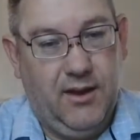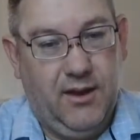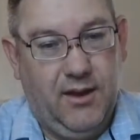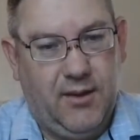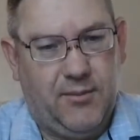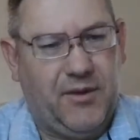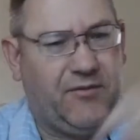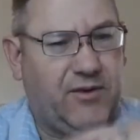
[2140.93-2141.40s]

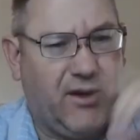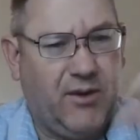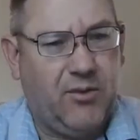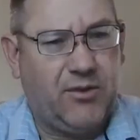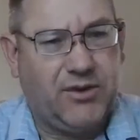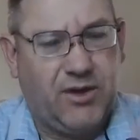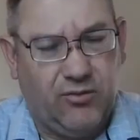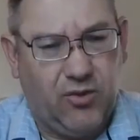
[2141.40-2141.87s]
I forget
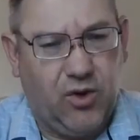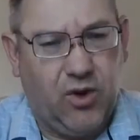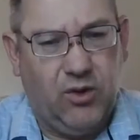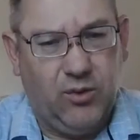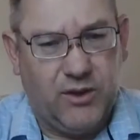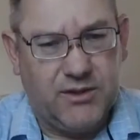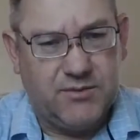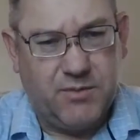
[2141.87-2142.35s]
what their role
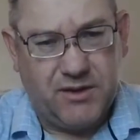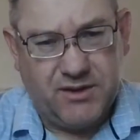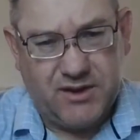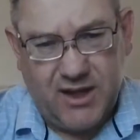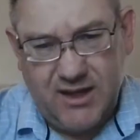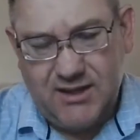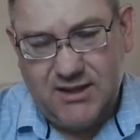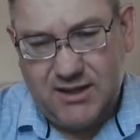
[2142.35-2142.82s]
was, but
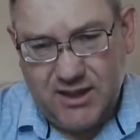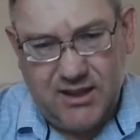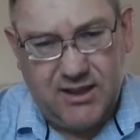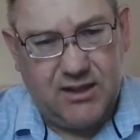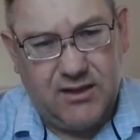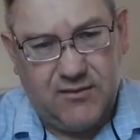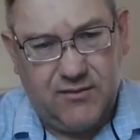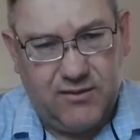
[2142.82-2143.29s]
they
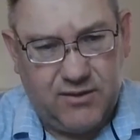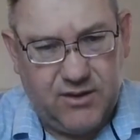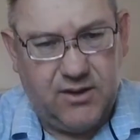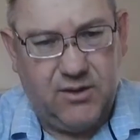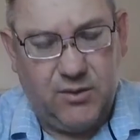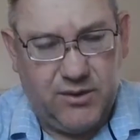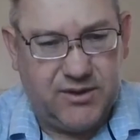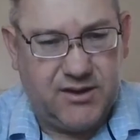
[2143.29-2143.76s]
didn't
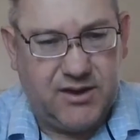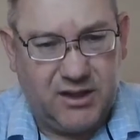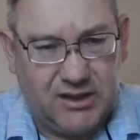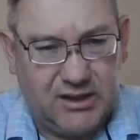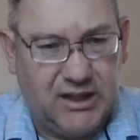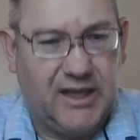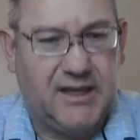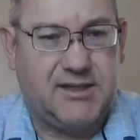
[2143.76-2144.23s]
deal with
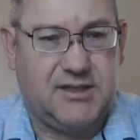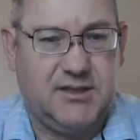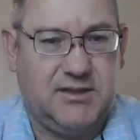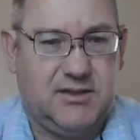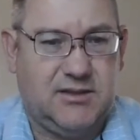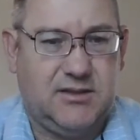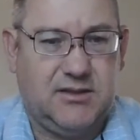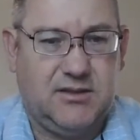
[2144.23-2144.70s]

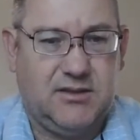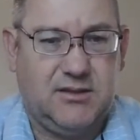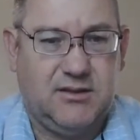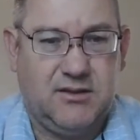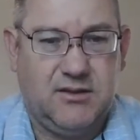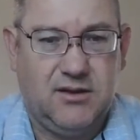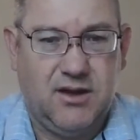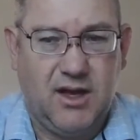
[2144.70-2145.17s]
collections.
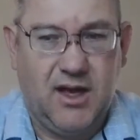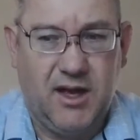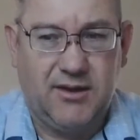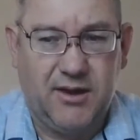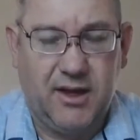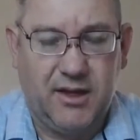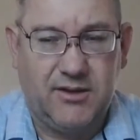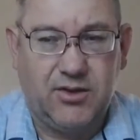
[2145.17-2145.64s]

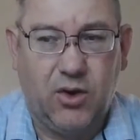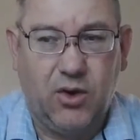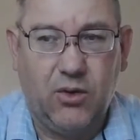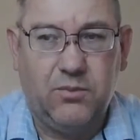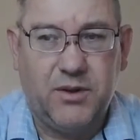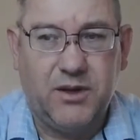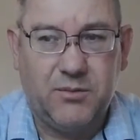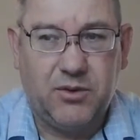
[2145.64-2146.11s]
And they
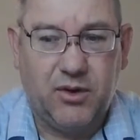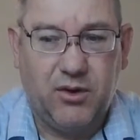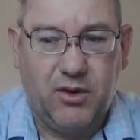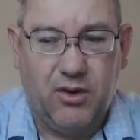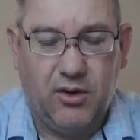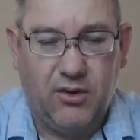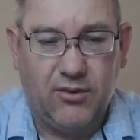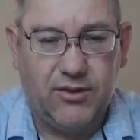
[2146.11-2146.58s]
told people
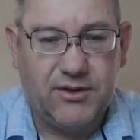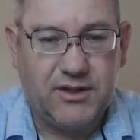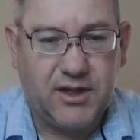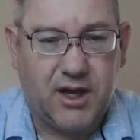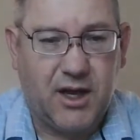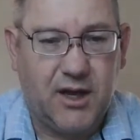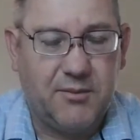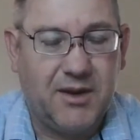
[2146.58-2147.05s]
all the
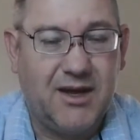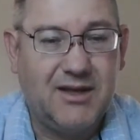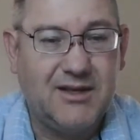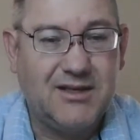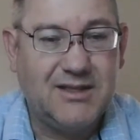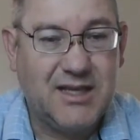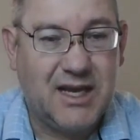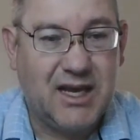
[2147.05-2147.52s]
time,
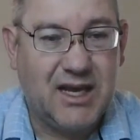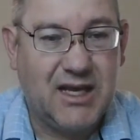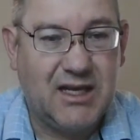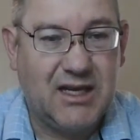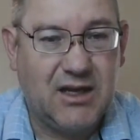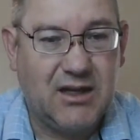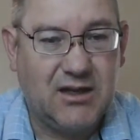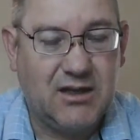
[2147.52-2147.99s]

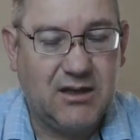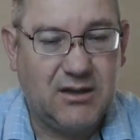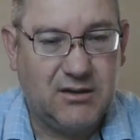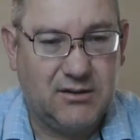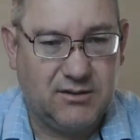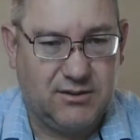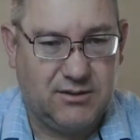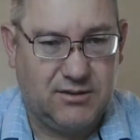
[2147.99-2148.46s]
10
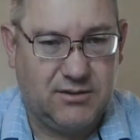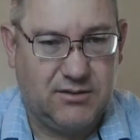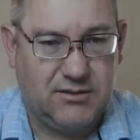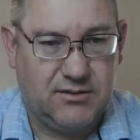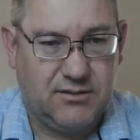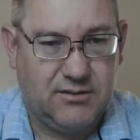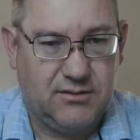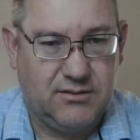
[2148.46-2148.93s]
years.
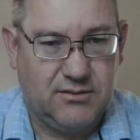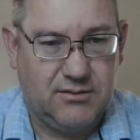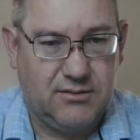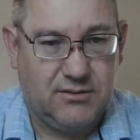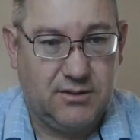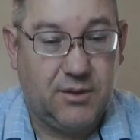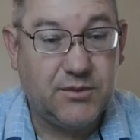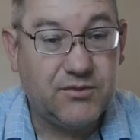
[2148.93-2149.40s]

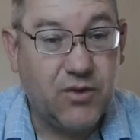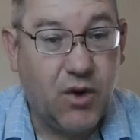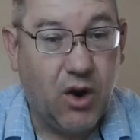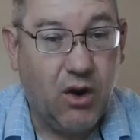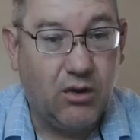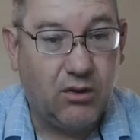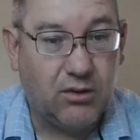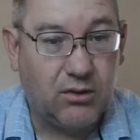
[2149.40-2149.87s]
It was
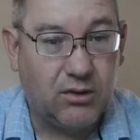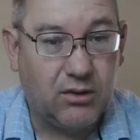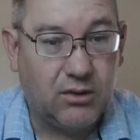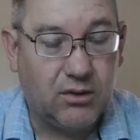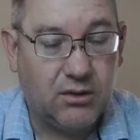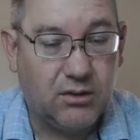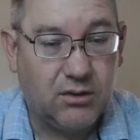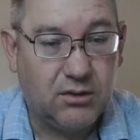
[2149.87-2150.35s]
wrong.
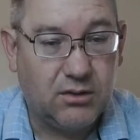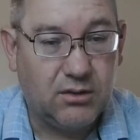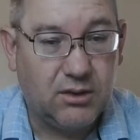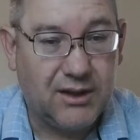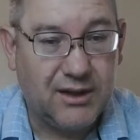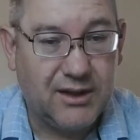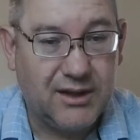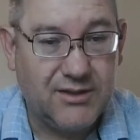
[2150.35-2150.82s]

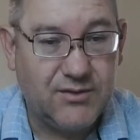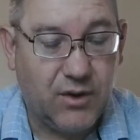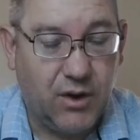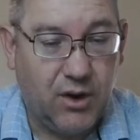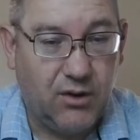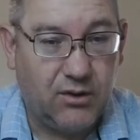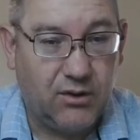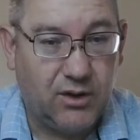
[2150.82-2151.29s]
It is
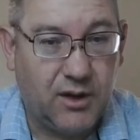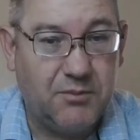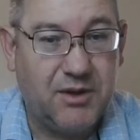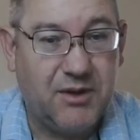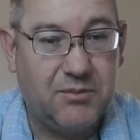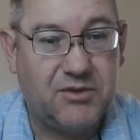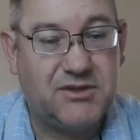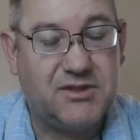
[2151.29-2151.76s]
wrong. And
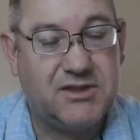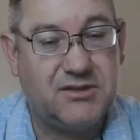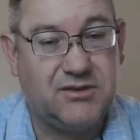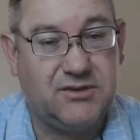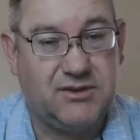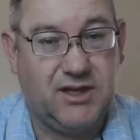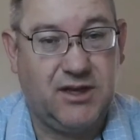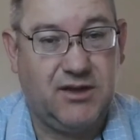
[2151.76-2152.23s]
people still
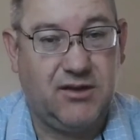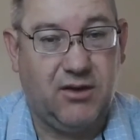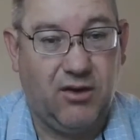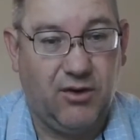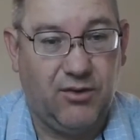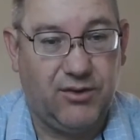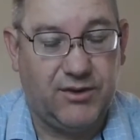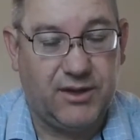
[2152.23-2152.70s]
say it
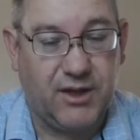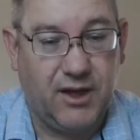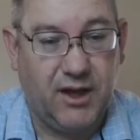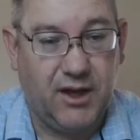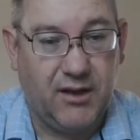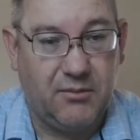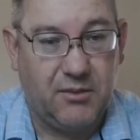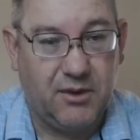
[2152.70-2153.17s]
all the time.